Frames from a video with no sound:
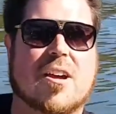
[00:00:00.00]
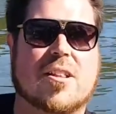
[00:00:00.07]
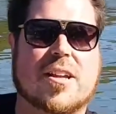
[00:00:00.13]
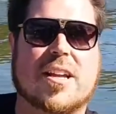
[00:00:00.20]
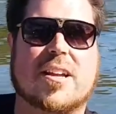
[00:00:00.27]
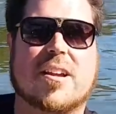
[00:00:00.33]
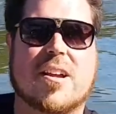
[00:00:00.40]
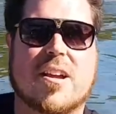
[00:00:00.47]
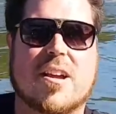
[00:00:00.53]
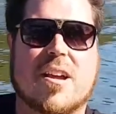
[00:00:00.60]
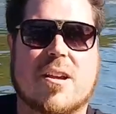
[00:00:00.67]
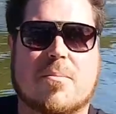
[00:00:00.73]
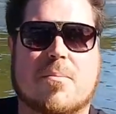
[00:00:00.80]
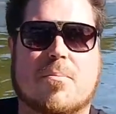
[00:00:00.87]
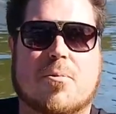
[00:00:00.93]
Only
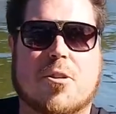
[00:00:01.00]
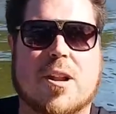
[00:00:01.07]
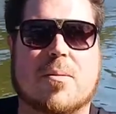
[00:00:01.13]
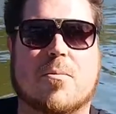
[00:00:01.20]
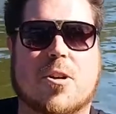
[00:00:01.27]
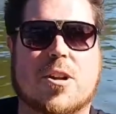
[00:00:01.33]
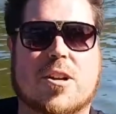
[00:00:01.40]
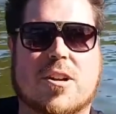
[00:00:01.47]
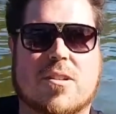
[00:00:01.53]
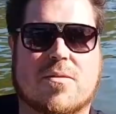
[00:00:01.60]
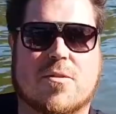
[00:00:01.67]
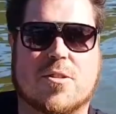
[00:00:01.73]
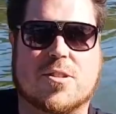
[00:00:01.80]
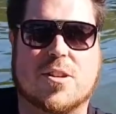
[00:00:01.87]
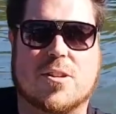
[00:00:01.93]
put in what you can
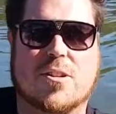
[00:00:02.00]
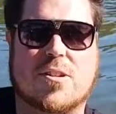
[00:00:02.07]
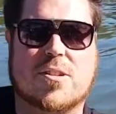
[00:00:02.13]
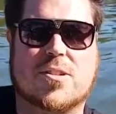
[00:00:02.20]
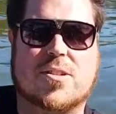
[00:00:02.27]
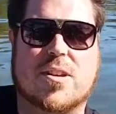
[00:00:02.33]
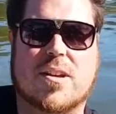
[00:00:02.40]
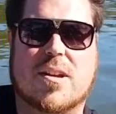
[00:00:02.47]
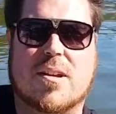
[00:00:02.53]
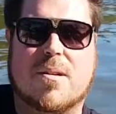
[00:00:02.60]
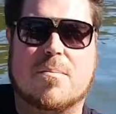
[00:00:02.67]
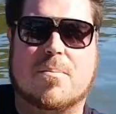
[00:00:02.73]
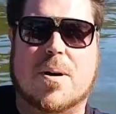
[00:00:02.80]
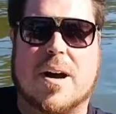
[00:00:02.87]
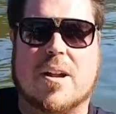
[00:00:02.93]
afford to lose.
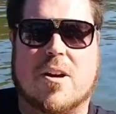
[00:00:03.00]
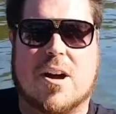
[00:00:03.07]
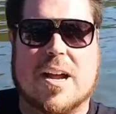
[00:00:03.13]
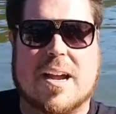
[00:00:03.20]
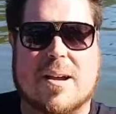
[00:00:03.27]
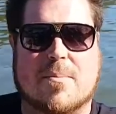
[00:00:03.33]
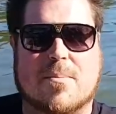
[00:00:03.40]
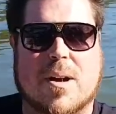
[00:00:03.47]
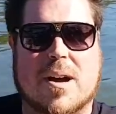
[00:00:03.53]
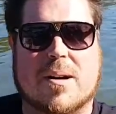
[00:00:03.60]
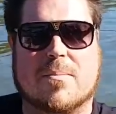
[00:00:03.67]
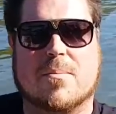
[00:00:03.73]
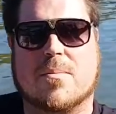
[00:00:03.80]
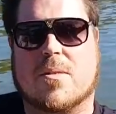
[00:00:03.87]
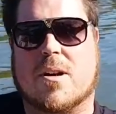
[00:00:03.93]
But
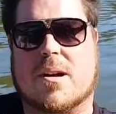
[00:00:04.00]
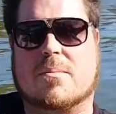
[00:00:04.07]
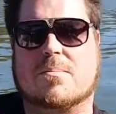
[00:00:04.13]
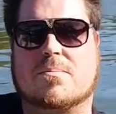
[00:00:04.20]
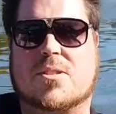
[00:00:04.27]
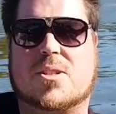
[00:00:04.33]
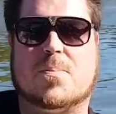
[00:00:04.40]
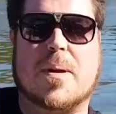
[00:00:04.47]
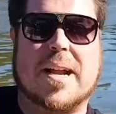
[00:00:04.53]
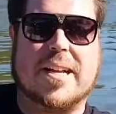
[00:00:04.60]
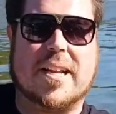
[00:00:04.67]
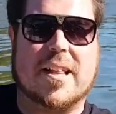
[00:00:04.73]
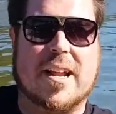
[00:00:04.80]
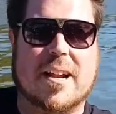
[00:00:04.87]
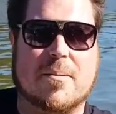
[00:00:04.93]
I'm
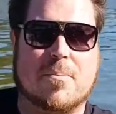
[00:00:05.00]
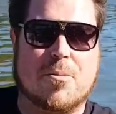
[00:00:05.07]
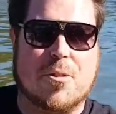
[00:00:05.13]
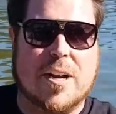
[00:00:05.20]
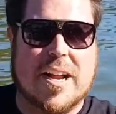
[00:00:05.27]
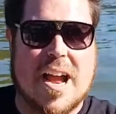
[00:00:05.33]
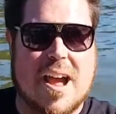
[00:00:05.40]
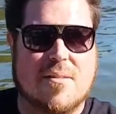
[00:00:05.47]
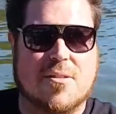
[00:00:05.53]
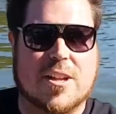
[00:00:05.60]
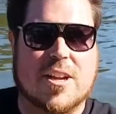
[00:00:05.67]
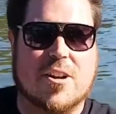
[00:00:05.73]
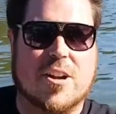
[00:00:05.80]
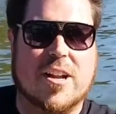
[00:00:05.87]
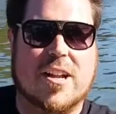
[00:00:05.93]
speculating pretty
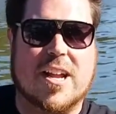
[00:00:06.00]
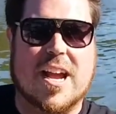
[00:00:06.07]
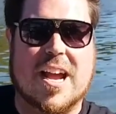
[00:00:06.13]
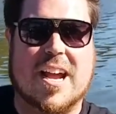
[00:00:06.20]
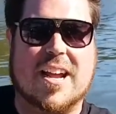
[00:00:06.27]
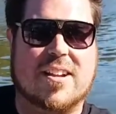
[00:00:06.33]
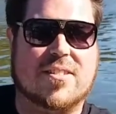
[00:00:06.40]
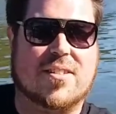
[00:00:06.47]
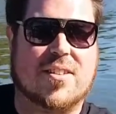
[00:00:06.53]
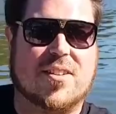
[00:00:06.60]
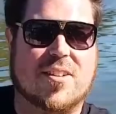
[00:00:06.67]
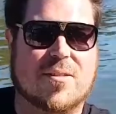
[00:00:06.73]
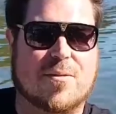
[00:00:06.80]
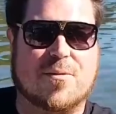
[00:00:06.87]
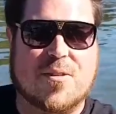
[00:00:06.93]
heavily on it, and
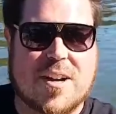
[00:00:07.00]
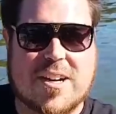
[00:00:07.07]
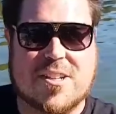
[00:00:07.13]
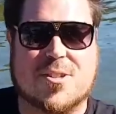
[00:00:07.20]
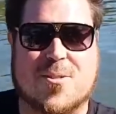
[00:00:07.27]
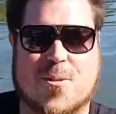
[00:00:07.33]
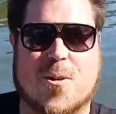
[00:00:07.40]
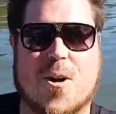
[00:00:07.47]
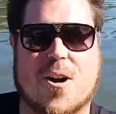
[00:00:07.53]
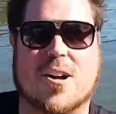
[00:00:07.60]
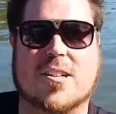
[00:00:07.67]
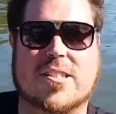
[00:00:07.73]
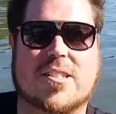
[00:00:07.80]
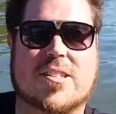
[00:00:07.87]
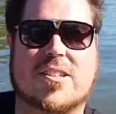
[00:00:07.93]
fingers
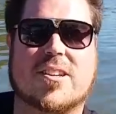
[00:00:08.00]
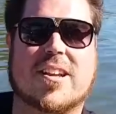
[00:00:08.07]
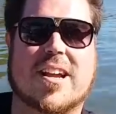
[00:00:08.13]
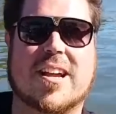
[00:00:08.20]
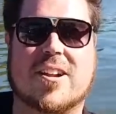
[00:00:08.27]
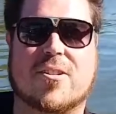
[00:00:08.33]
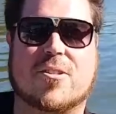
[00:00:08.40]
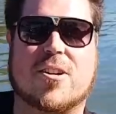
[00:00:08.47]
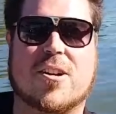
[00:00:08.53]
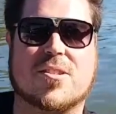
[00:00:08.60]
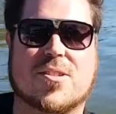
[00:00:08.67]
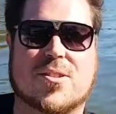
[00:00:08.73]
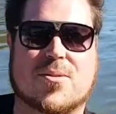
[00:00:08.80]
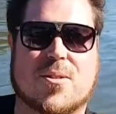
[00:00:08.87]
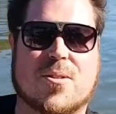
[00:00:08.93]
crossed it all
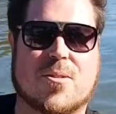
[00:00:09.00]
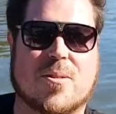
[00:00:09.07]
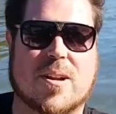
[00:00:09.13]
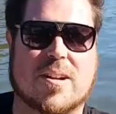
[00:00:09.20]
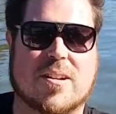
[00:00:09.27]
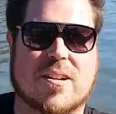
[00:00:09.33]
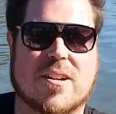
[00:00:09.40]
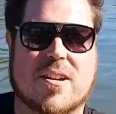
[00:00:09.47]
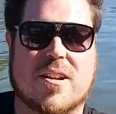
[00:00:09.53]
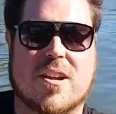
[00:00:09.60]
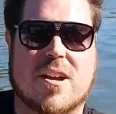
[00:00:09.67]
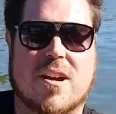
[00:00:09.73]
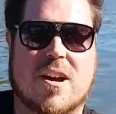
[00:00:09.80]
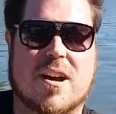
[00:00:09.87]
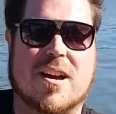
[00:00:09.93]
goes through.
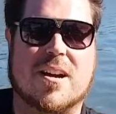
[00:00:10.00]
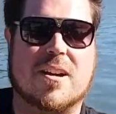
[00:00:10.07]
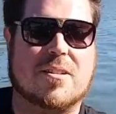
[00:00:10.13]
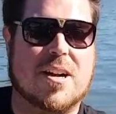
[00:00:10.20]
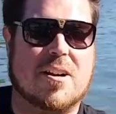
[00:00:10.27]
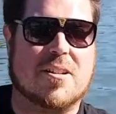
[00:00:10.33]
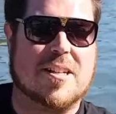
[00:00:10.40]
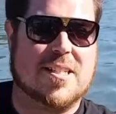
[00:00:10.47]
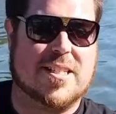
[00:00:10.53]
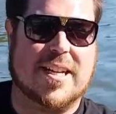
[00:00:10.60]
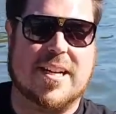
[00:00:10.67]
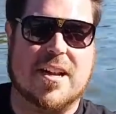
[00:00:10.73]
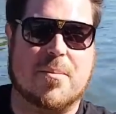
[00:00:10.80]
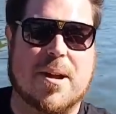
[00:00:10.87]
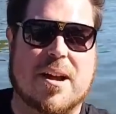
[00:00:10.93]
And currently
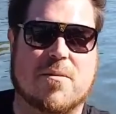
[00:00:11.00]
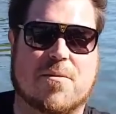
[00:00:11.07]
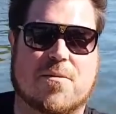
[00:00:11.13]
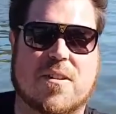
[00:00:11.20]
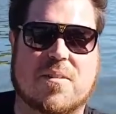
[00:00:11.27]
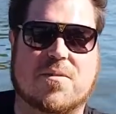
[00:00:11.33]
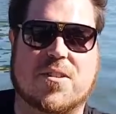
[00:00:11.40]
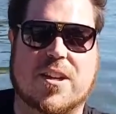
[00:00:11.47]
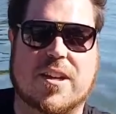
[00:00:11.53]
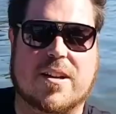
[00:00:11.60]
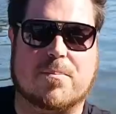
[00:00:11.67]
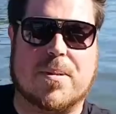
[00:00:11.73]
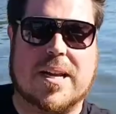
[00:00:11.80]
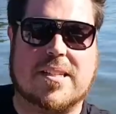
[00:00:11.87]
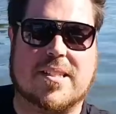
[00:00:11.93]
sitting at about 50
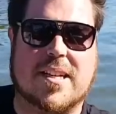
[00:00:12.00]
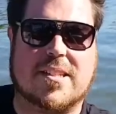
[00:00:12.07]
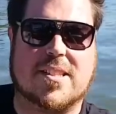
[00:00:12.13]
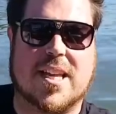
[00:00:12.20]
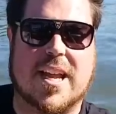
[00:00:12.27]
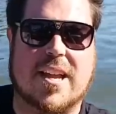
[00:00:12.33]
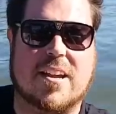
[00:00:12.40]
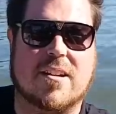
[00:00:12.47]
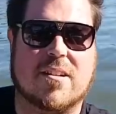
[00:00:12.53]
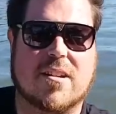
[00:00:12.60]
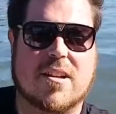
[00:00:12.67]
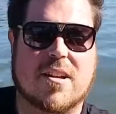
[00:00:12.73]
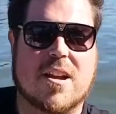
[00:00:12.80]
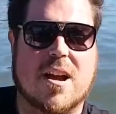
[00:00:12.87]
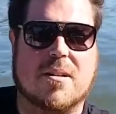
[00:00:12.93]
BCC.
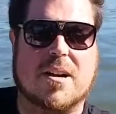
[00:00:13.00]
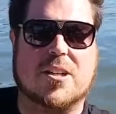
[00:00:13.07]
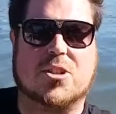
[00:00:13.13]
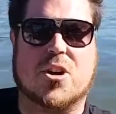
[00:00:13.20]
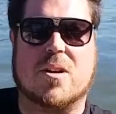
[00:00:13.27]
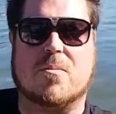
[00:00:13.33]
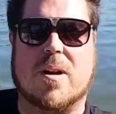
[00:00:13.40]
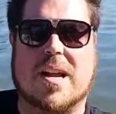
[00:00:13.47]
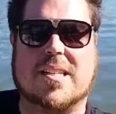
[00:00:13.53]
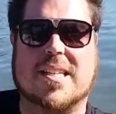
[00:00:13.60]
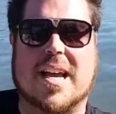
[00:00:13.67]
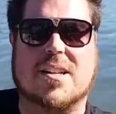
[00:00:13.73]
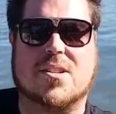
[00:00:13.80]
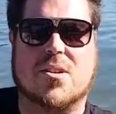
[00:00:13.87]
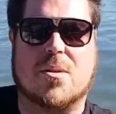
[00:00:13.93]
I'm going to try and raise
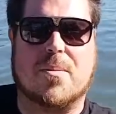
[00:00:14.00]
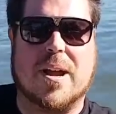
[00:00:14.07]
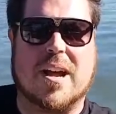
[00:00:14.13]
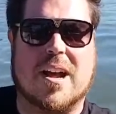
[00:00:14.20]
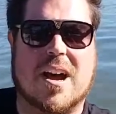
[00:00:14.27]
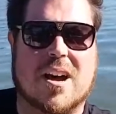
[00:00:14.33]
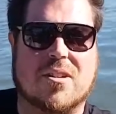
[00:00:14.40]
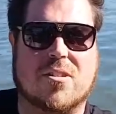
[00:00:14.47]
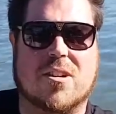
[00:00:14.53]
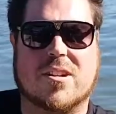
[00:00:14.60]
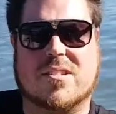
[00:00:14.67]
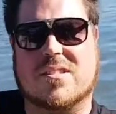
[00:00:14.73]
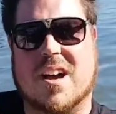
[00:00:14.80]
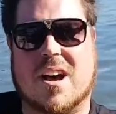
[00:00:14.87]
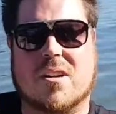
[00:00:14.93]
that to about 100,
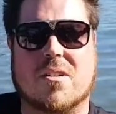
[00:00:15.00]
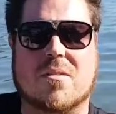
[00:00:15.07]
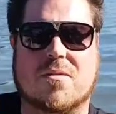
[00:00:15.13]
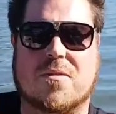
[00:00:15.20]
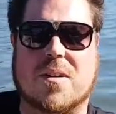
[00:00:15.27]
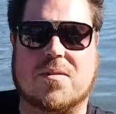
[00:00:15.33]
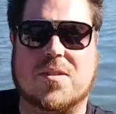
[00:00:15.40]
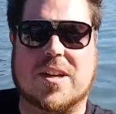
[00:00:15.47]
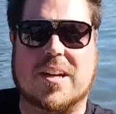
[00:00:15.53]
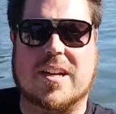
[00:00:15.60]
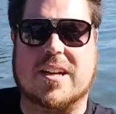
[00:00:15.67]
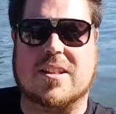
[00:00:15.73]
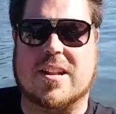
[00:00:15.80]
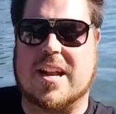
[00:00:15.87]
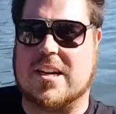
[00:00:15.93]
150
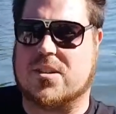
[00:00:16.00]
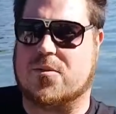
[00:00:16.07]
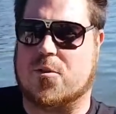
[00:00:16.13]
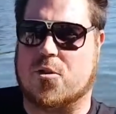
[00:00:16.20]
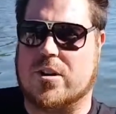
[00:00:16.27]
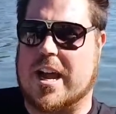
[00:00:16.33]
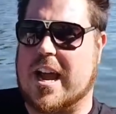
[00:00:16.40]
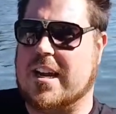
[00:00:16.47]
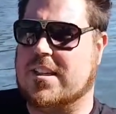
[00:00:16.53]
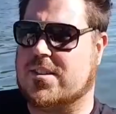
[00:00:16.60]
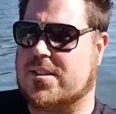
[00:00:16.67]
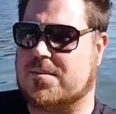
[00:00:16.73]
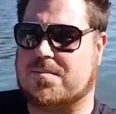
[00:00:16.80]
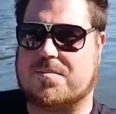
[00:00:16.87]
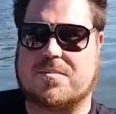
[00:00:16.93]
in the next 4 days.
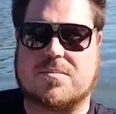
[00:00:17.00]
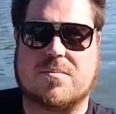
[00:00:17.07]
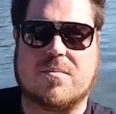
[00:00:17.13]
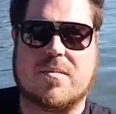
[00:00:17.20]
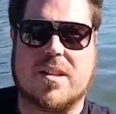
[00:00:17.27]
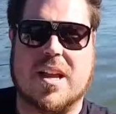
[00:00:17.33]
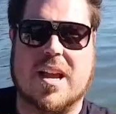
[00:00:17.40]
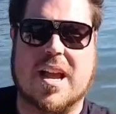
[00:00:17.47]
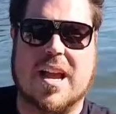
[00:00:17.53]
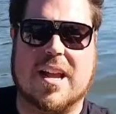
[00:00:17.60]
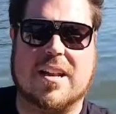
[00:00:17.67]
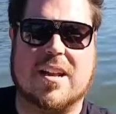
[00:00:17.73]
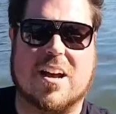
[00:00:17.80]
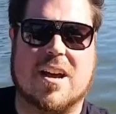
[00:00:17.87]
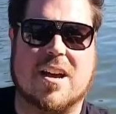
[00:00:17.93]

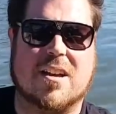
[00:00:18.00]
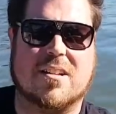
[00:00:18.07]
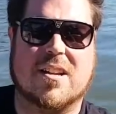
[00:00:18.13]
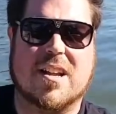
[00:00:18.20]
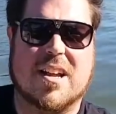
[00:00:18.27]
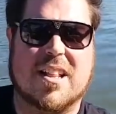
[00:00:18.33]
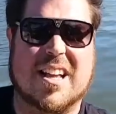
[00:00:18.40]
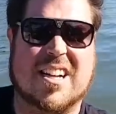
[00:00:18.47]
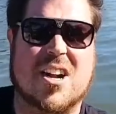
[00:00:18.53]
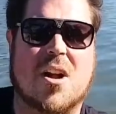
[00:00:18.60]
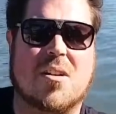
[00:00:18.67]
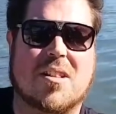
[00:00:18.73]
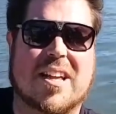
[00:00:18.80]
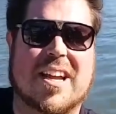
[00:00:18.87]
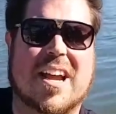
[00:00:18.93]
And they're
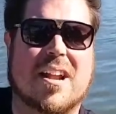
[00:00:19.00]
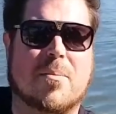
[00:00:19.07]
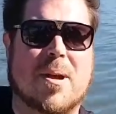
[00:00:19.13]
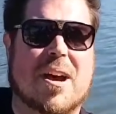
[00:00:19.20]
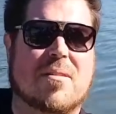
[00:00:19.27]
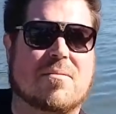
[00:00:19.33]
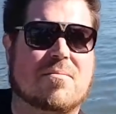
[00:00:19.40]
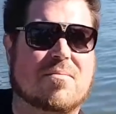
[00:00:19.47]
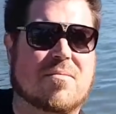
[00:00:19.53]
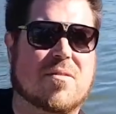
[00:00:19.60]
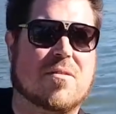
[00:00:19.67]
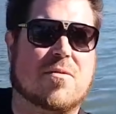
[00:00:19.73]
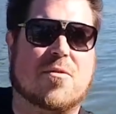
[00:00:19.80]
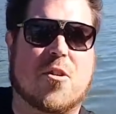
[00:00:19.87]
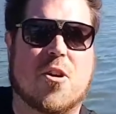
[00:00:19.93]
currently at about
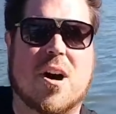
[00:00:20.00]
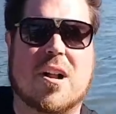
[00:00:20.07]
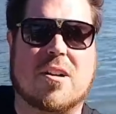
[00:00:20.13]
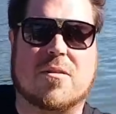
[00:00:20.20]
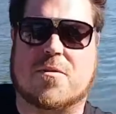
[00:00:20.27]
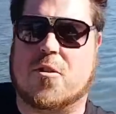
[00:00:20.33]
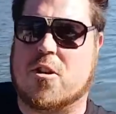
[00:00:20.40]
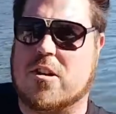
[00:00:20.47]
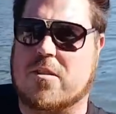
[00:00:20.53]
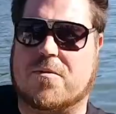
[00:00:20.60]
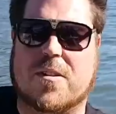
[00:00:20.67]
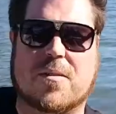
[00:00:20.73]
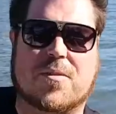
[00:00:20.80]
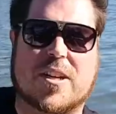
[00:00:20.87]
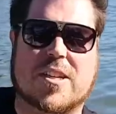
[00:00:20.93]
400,
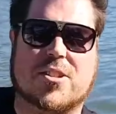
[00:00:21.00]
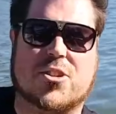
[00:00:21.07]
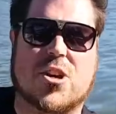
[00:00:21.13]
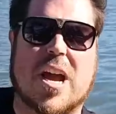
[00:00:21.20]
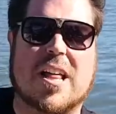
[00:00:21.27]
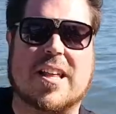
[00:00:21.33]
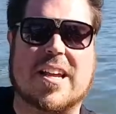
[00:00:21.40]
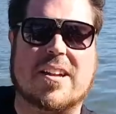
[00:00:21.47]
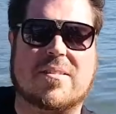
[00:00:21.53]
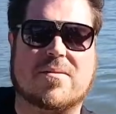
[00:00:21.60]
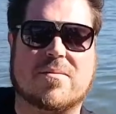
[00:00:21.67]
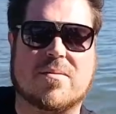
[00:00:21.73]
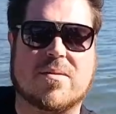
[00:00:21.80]
450 Australian.